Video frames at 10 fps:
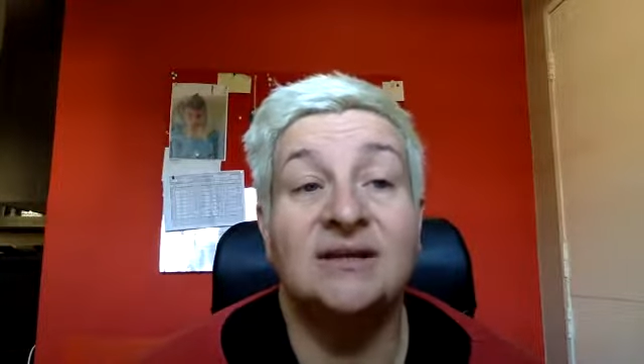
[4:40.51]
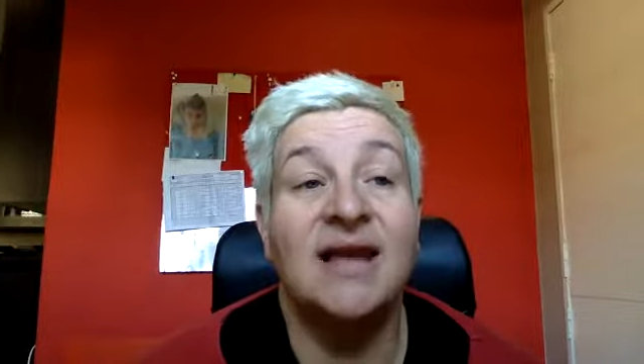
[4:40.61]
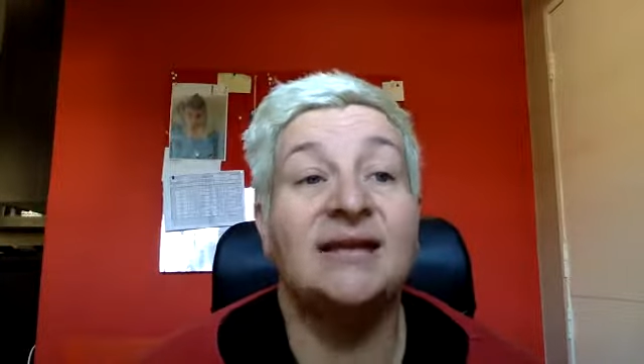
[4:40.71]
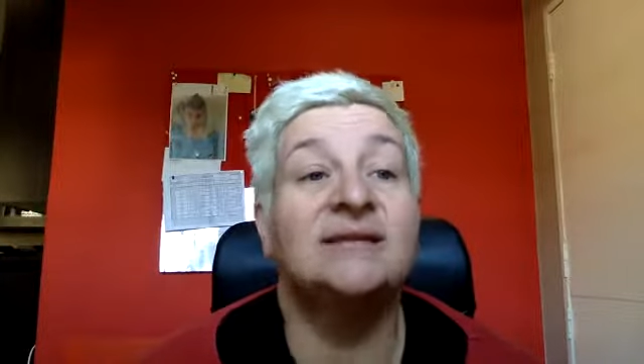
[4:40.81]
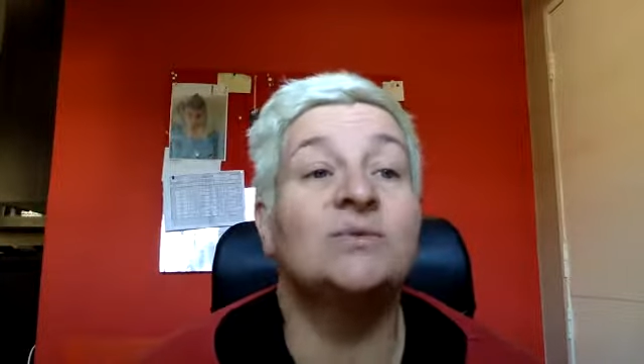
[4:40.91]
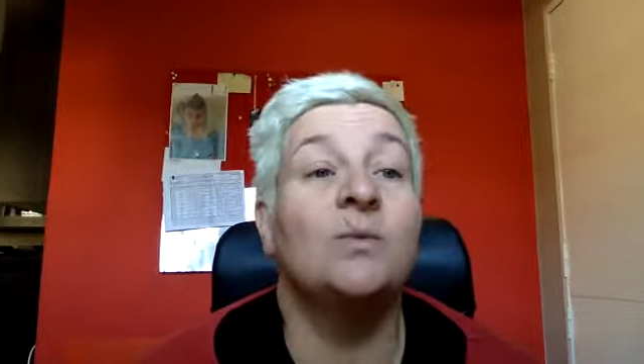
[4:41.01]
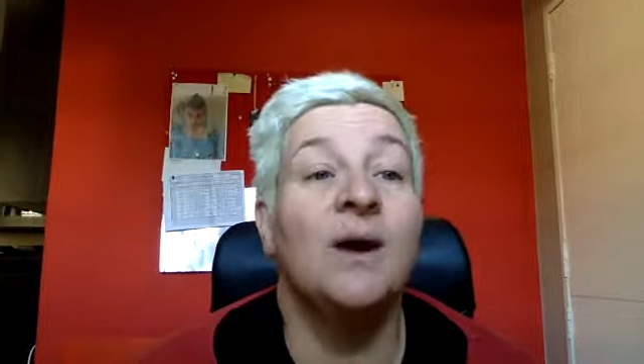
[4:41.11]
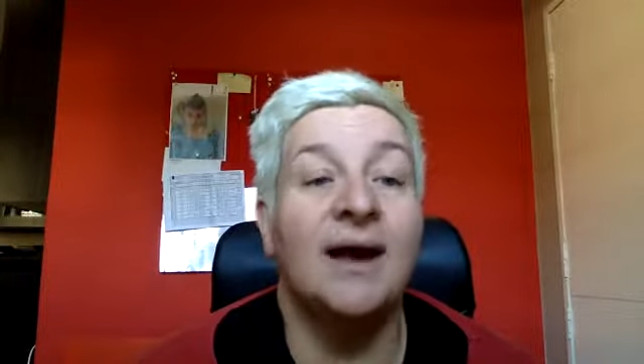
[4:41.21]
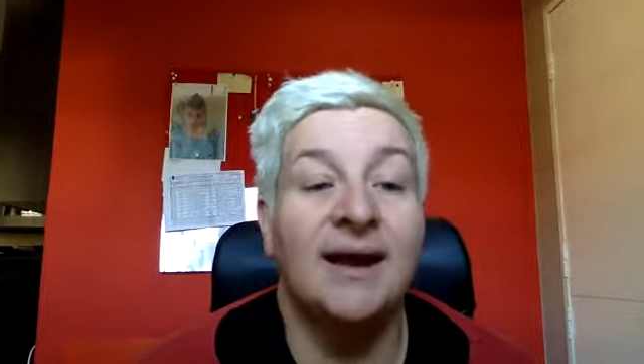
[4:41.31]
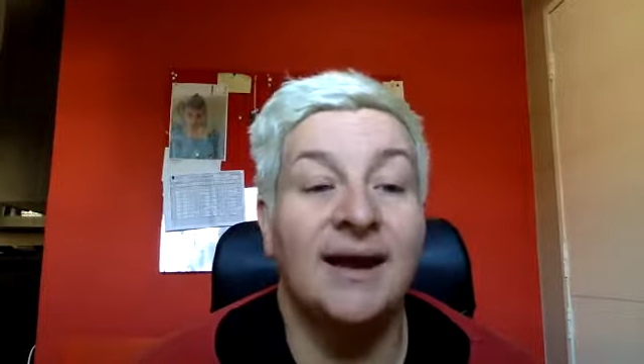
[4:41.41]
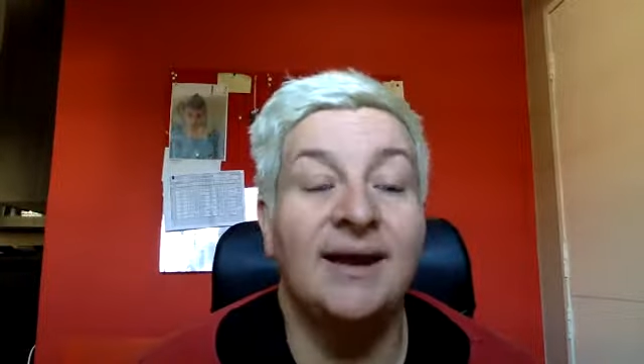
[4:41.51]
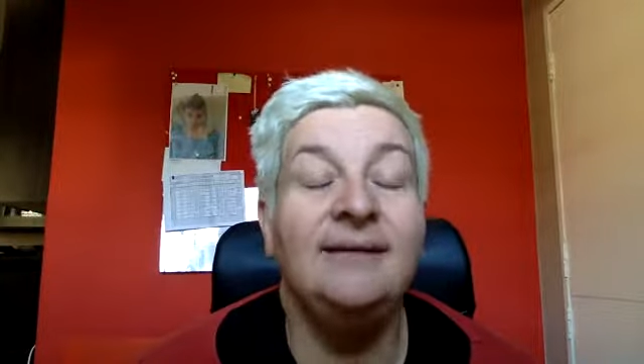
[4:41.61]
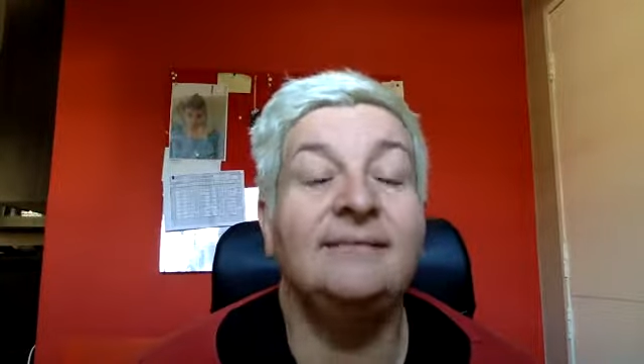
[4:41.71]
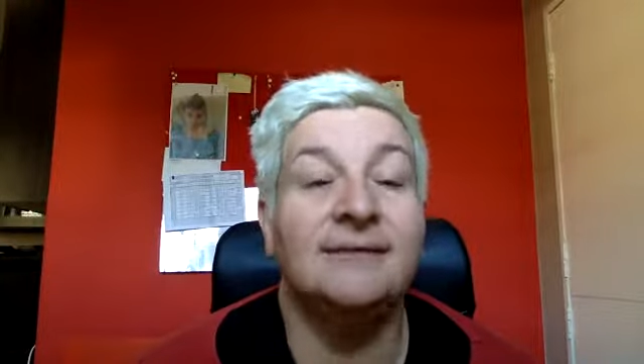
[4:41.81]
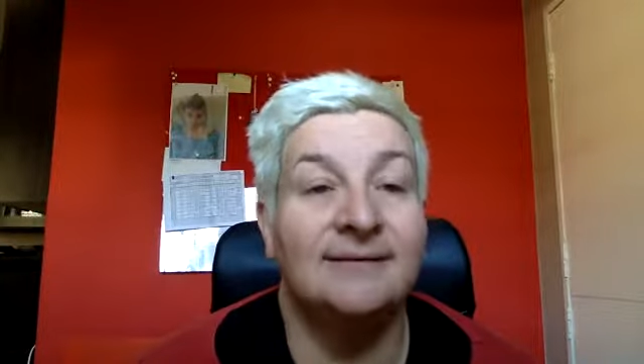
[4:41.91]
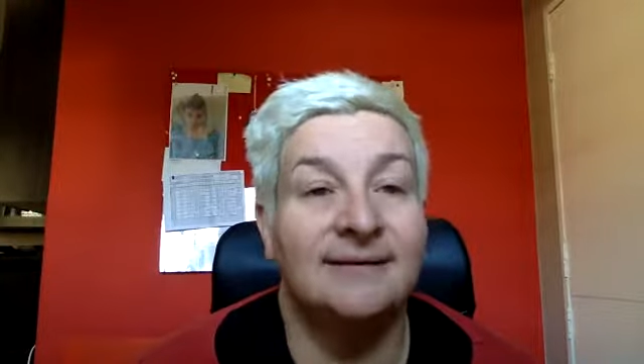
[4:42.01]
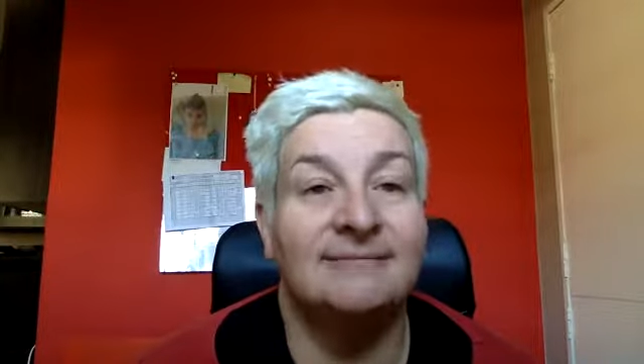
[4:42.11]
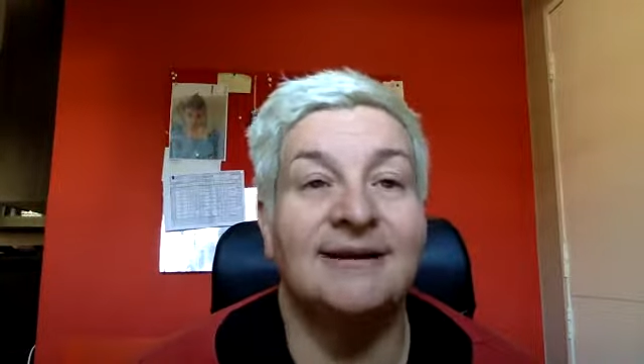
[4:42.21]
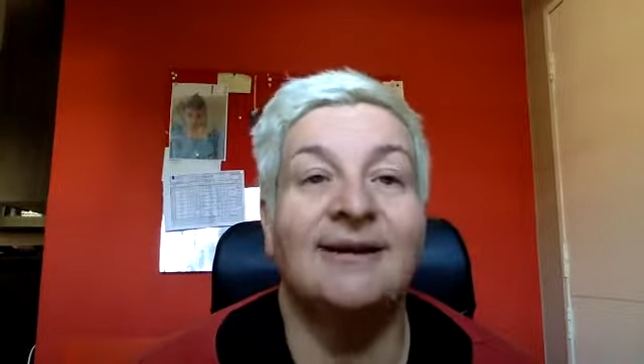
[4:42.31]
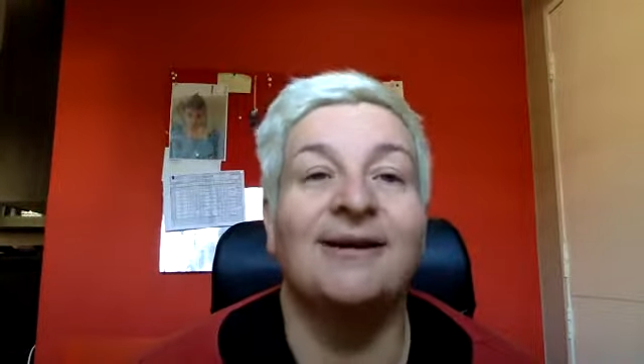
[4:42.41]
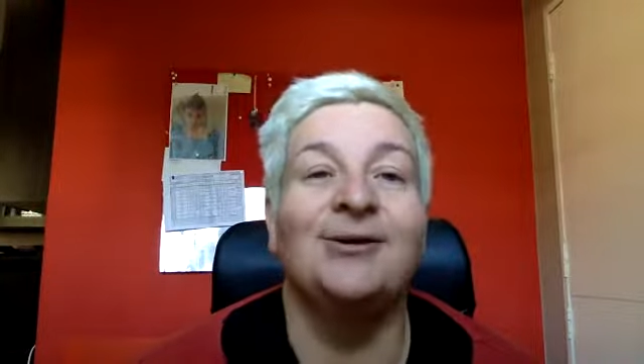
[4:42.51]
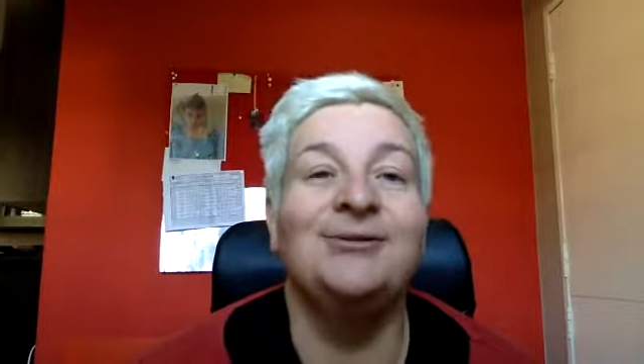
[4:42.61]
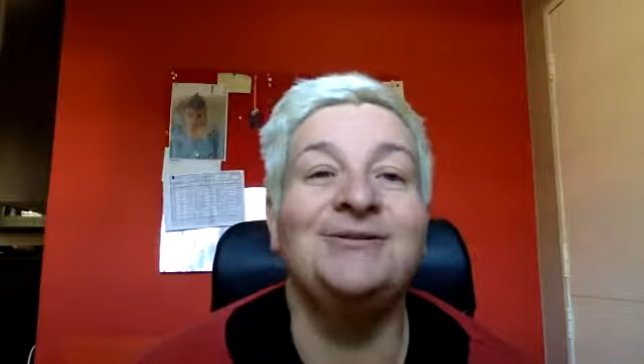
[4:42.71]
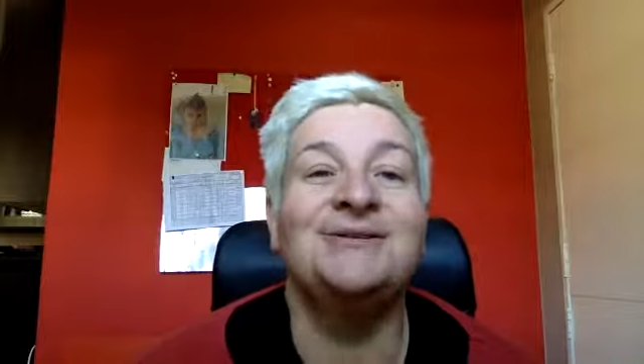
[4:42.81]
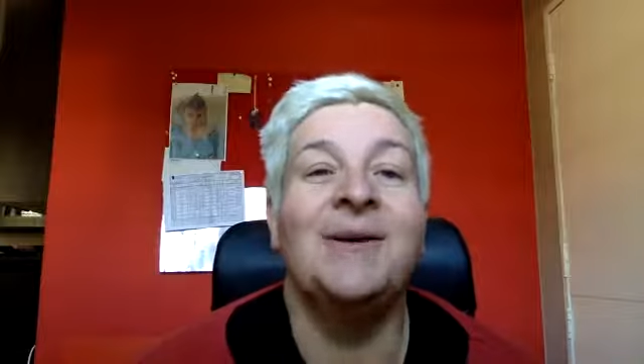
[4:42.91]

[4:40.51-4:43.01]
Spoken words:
That is why, the theory goes,